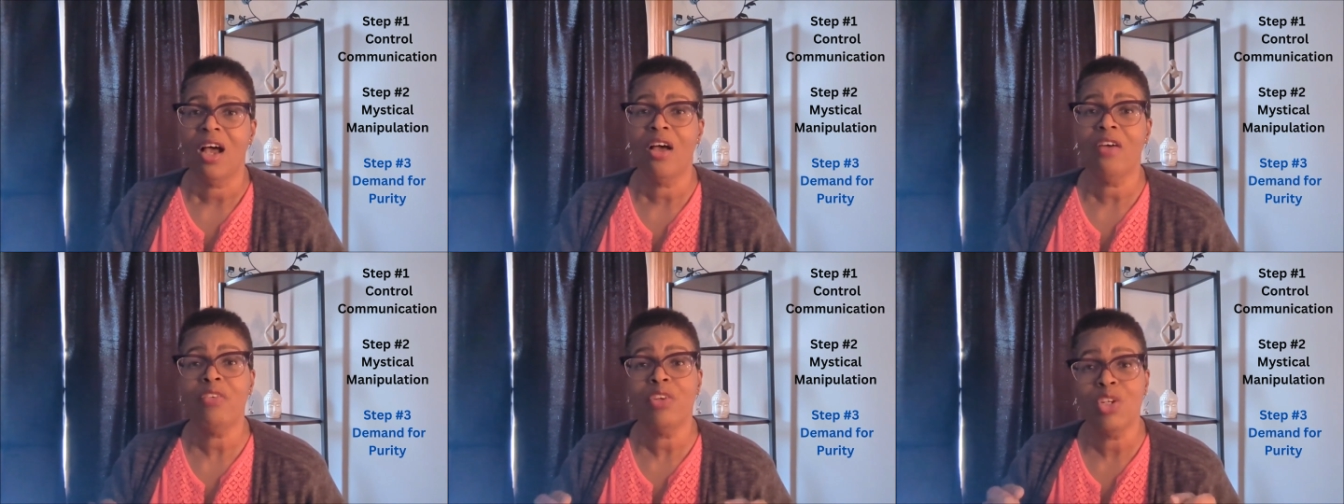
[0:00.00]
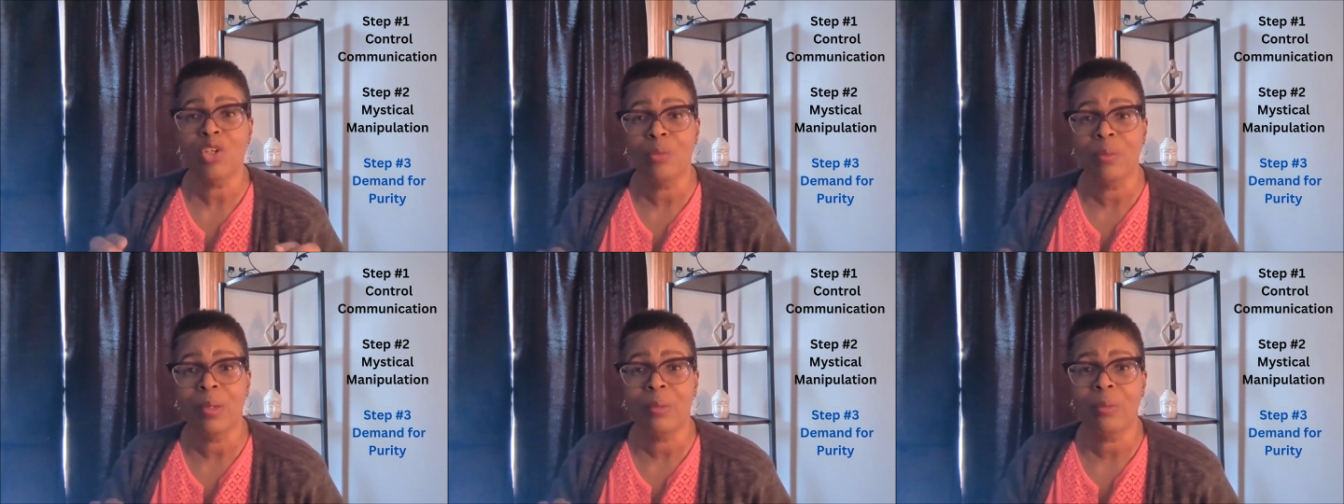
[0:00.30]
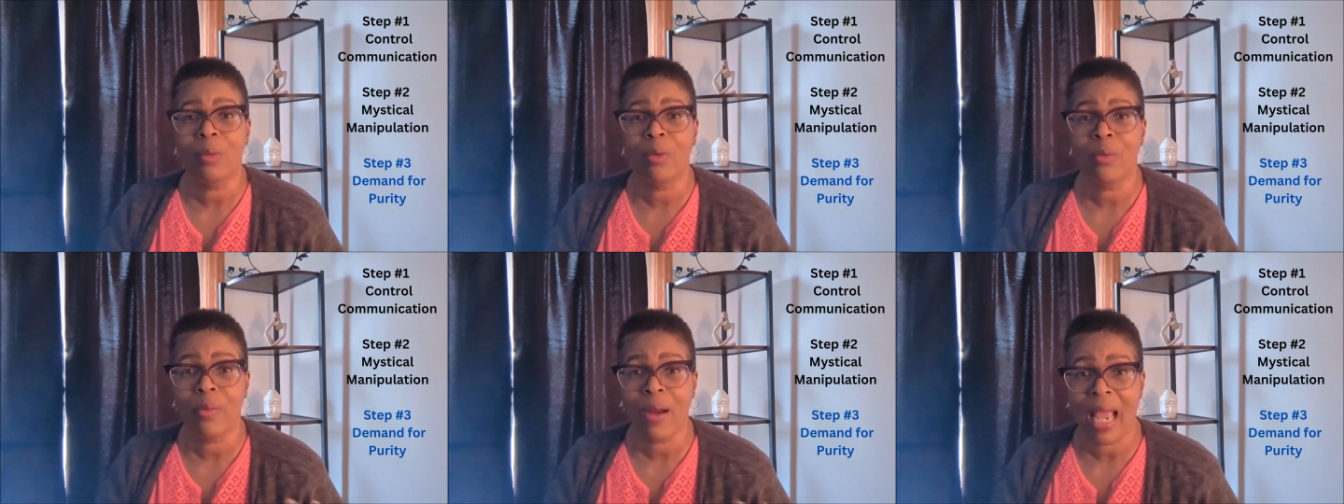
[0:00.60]
of
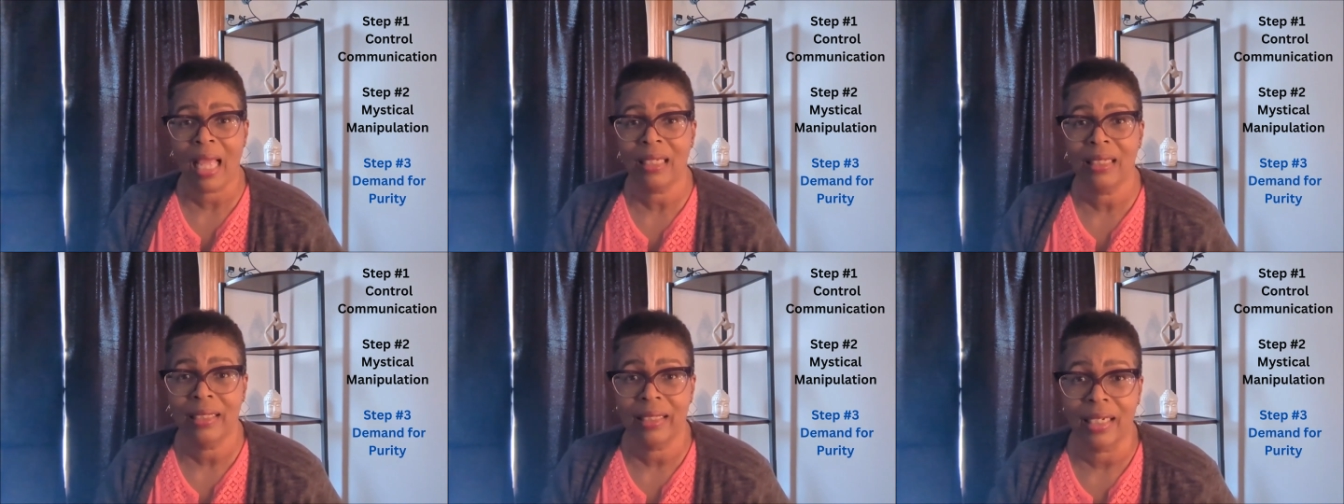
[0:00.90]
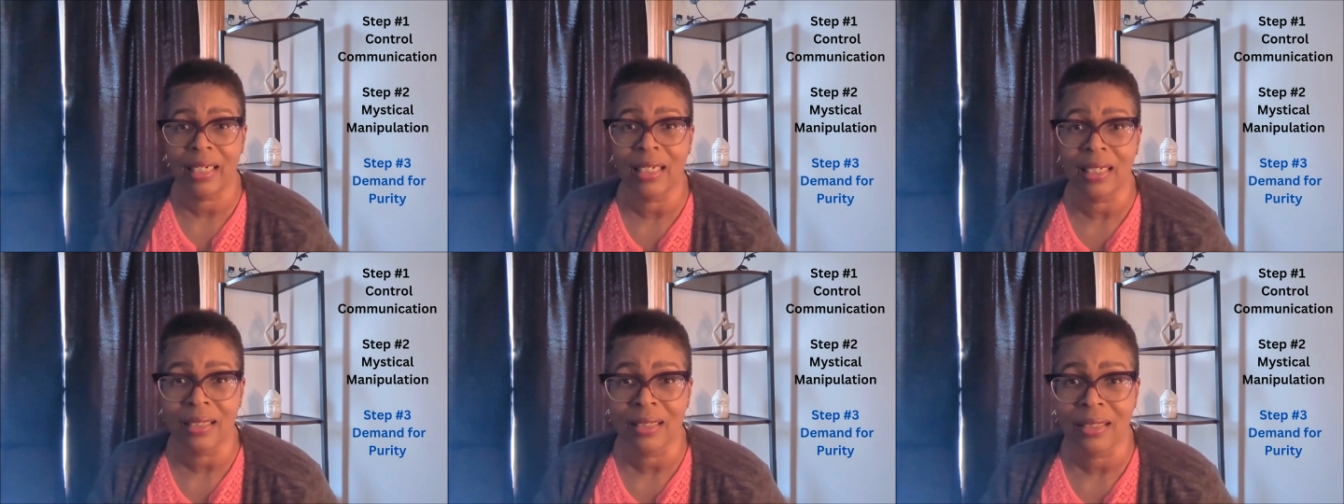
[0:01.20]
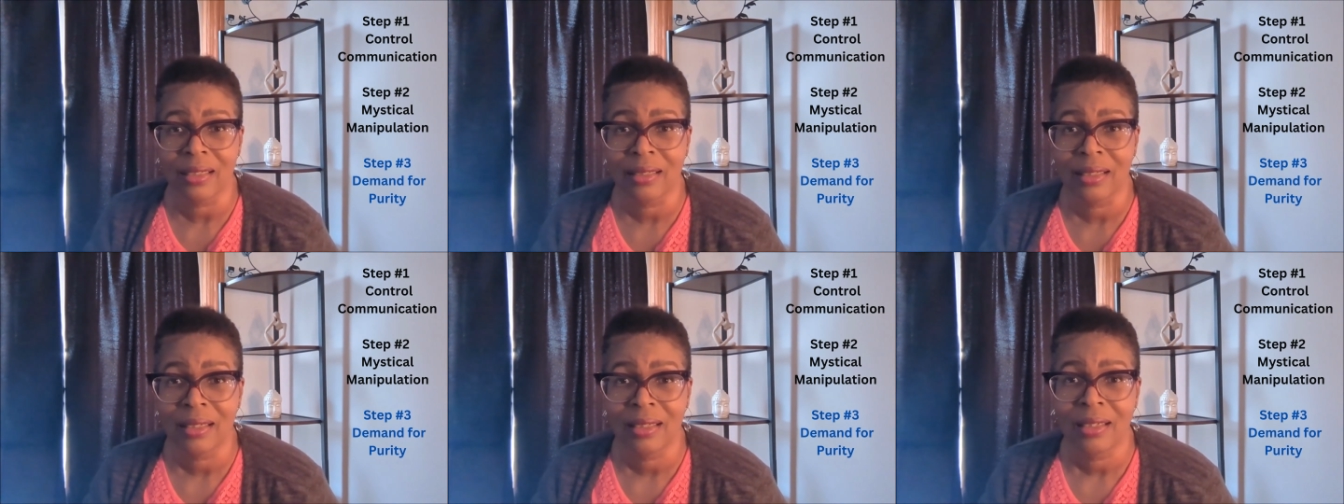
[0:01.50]
human morality.
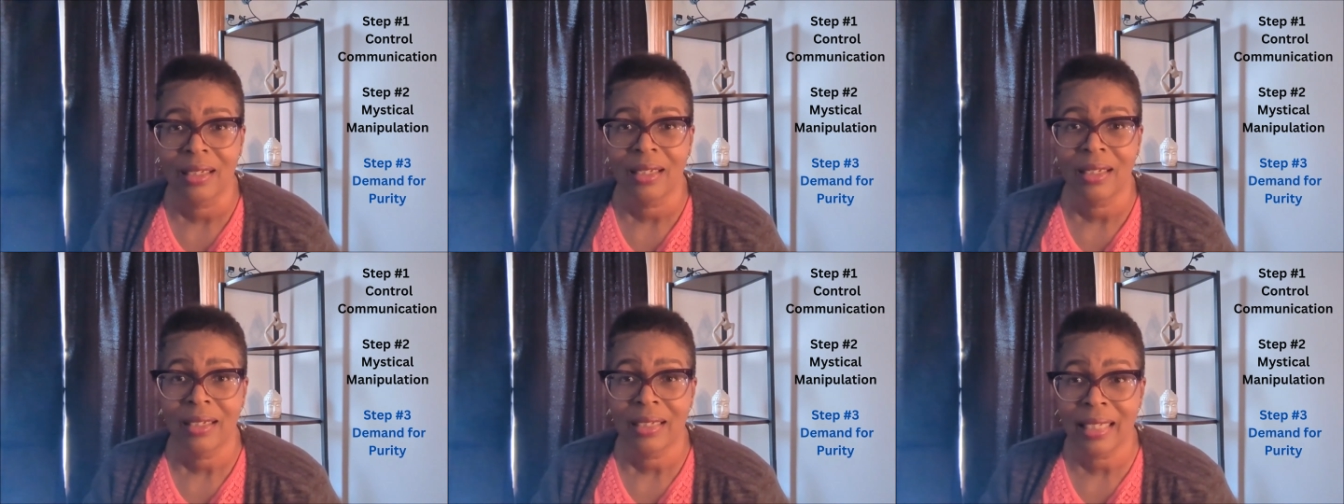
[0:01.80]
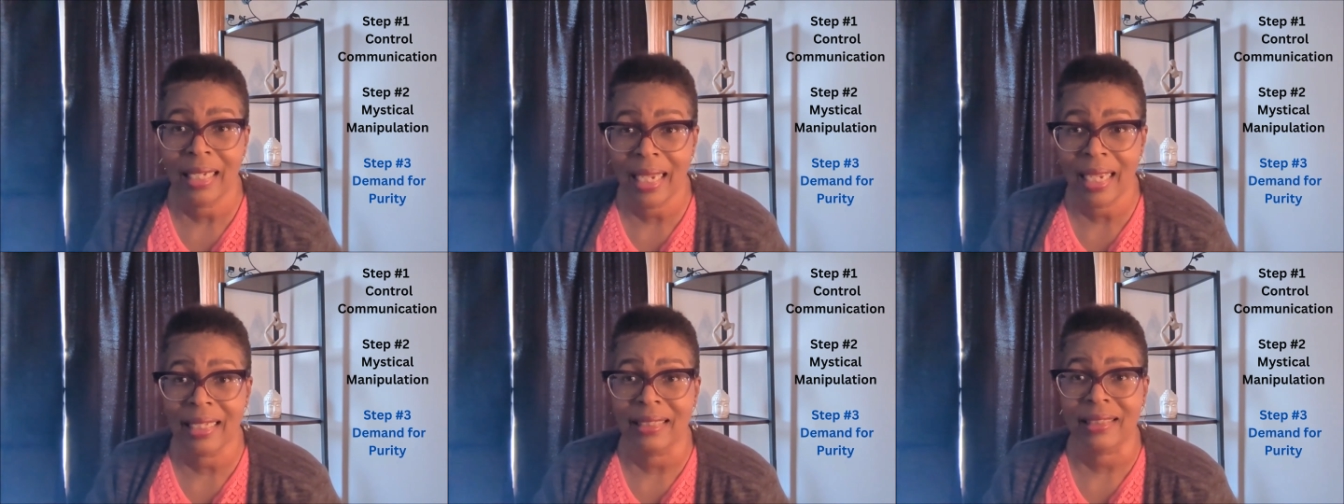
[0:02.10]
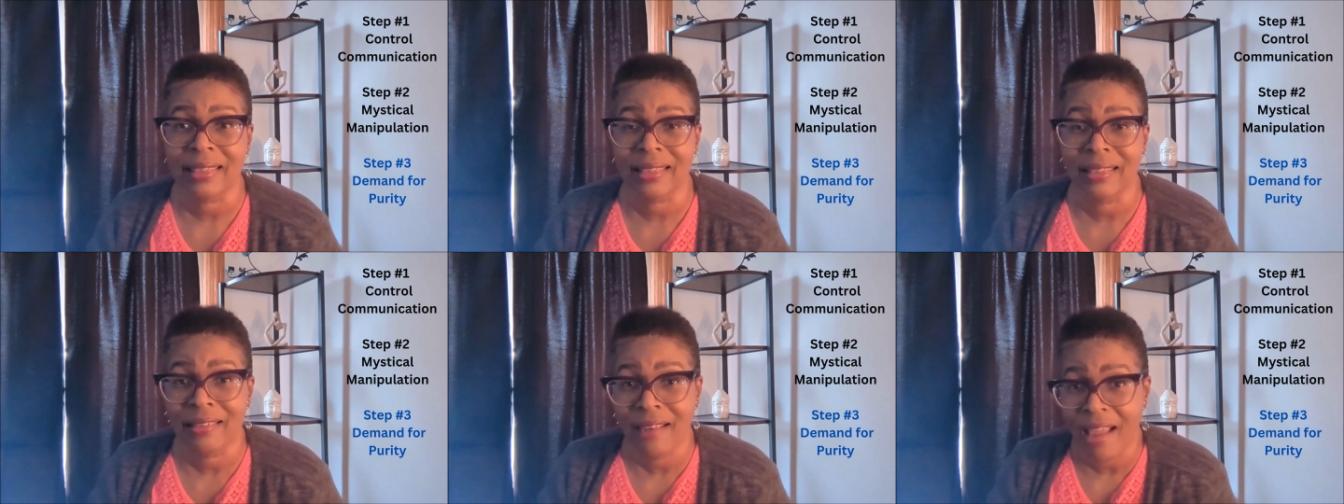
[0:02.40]

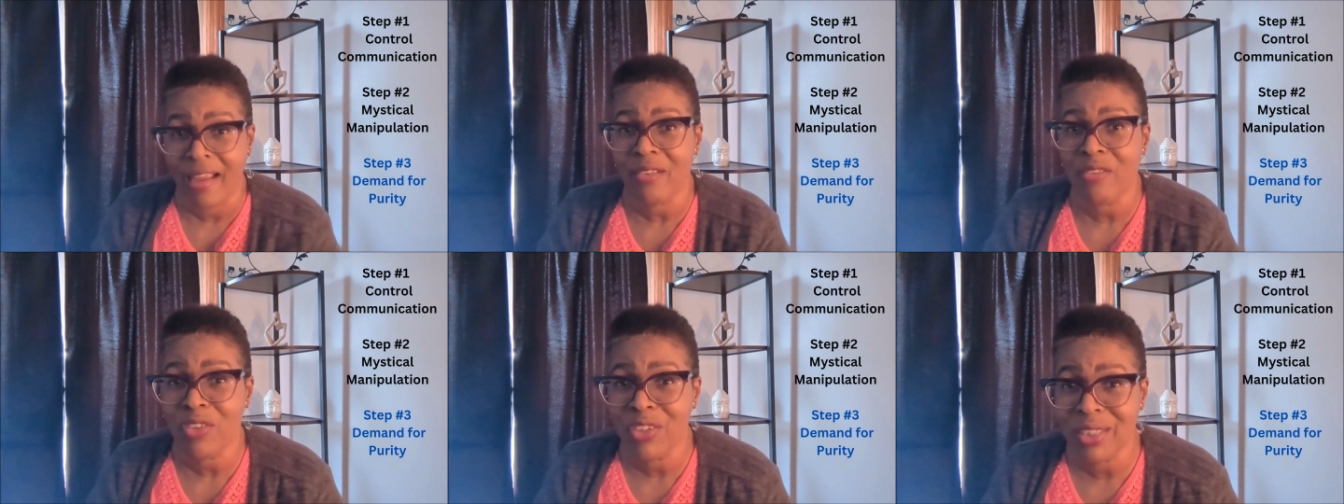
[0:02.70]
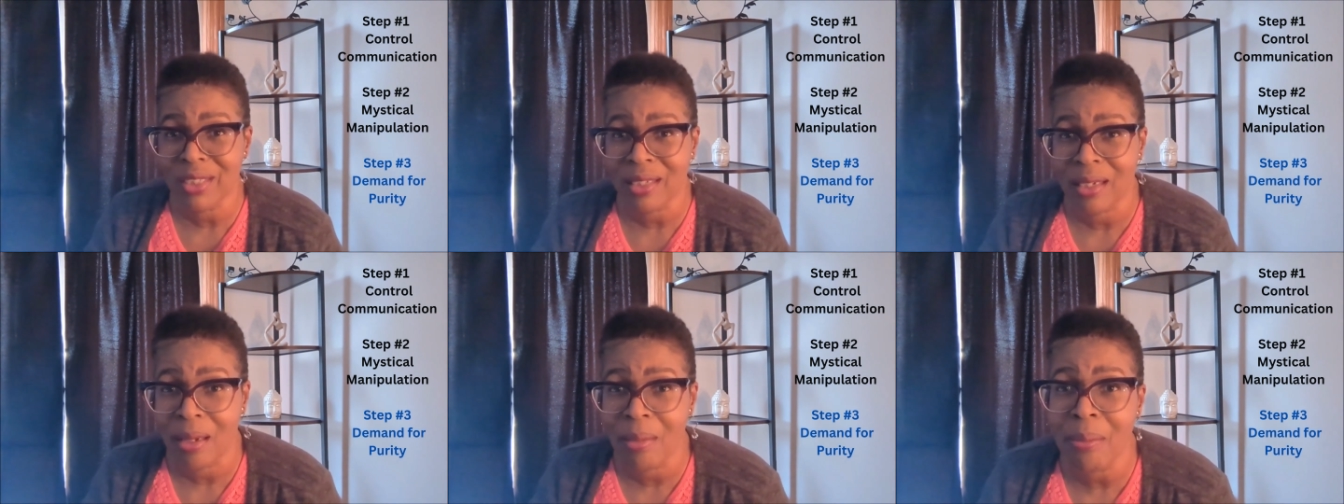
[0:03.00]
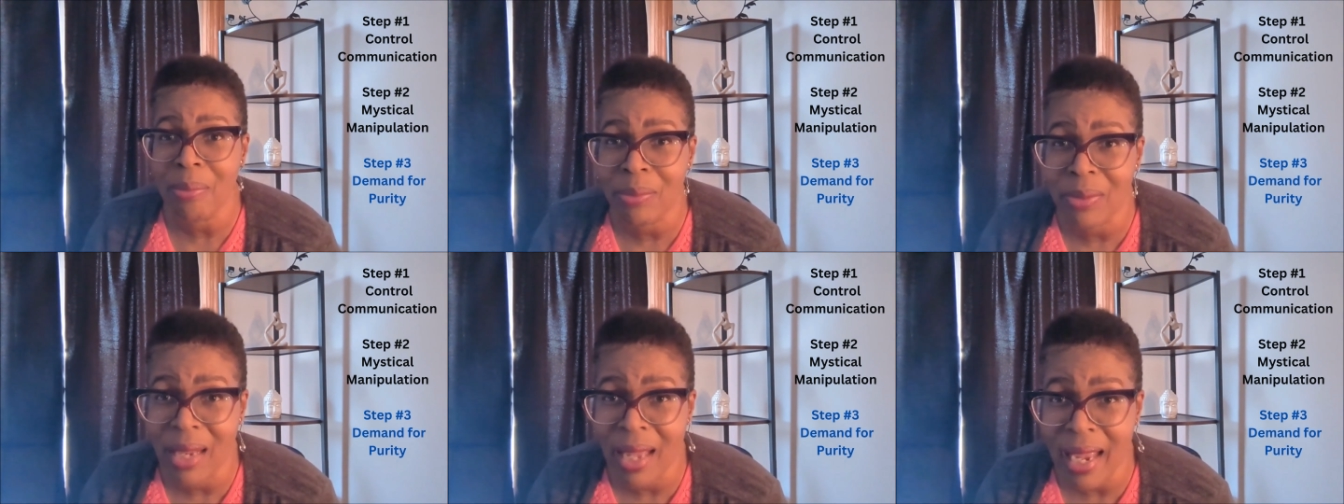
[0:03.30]
Yes, life is
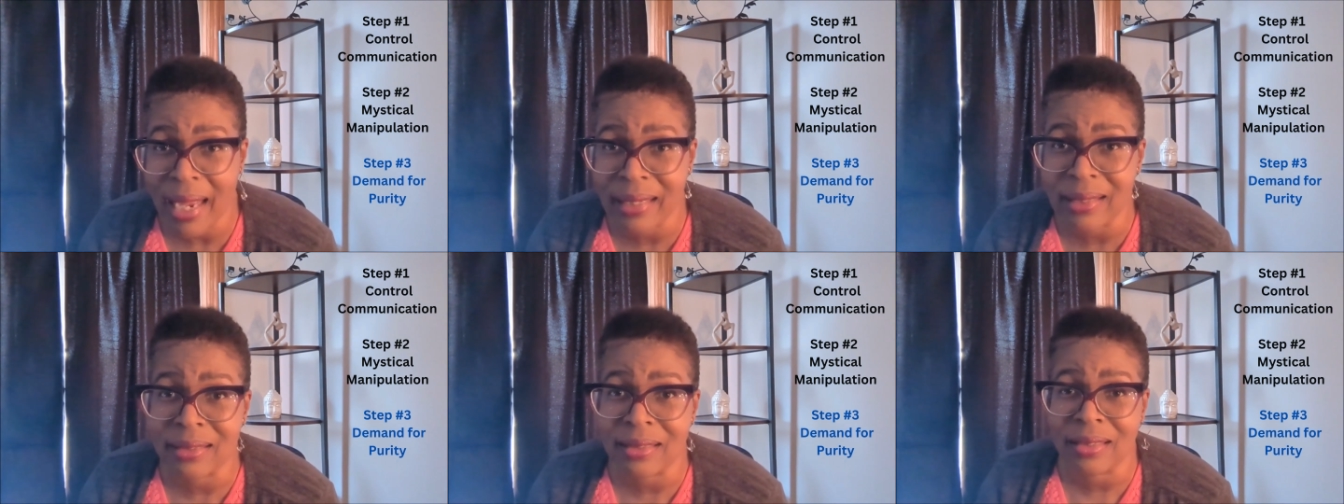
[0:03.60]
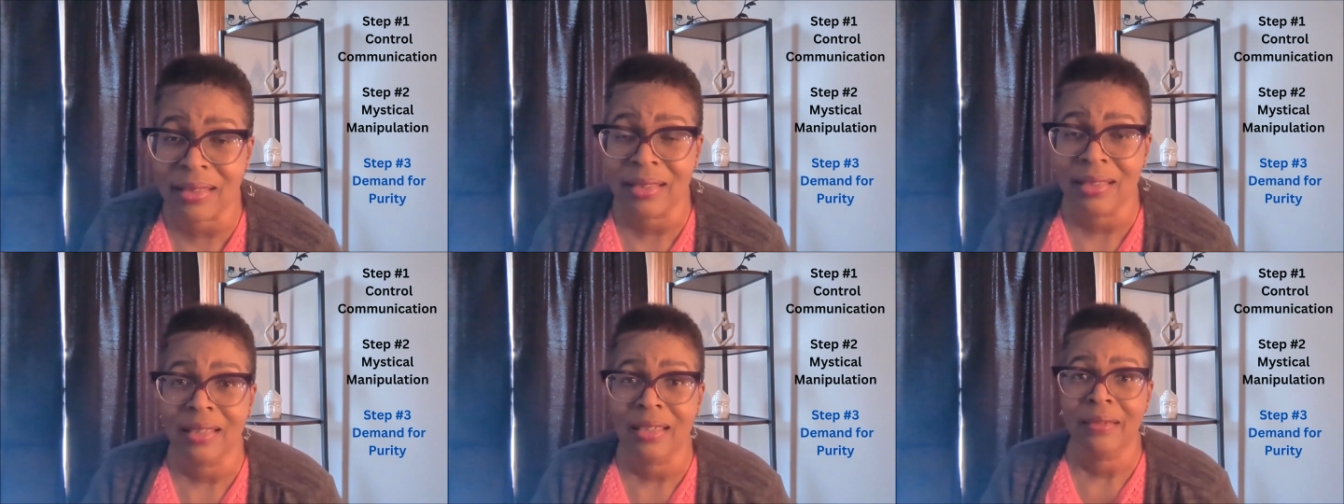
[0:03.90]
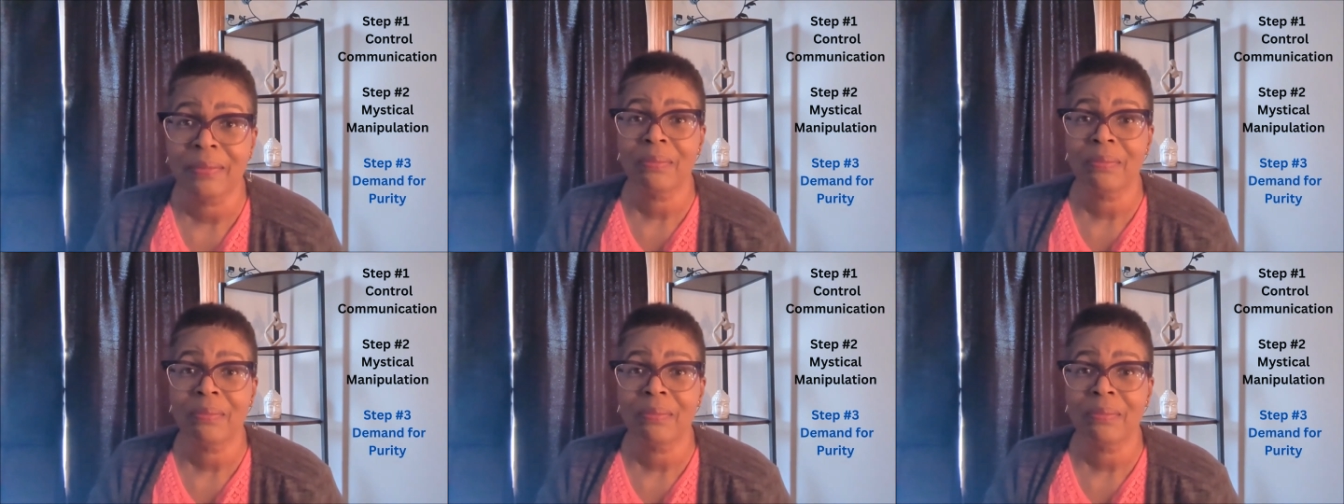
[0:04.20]
complex.